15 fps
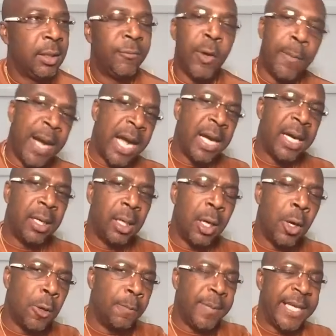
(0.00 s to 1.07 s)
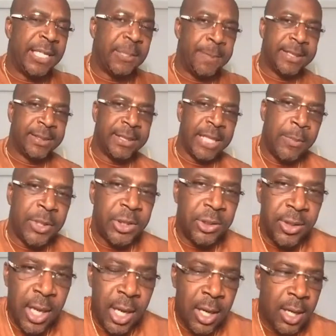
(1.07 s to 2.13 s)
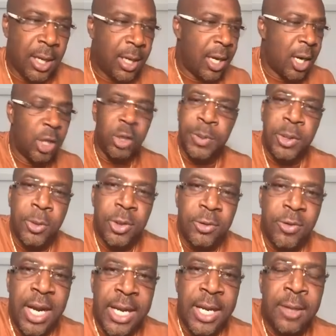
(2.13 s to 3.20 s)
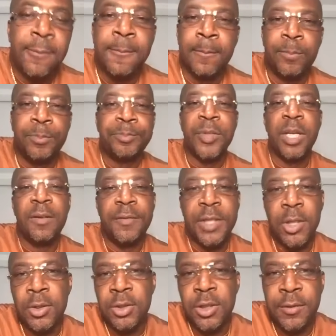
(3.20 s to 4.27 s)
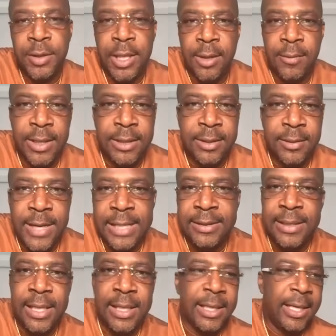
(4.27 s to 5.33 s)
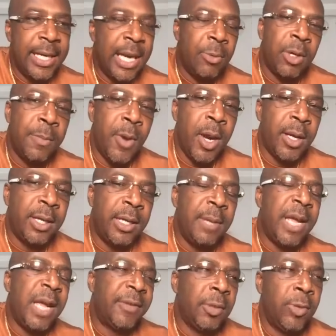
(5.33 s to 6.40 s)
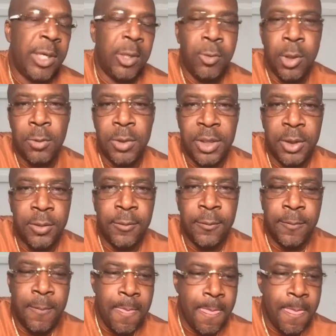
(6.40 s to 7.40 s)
For my home-based business entrepreneurs right now, for those of you that are in direct selling and network marketing, let me have a quick word with you.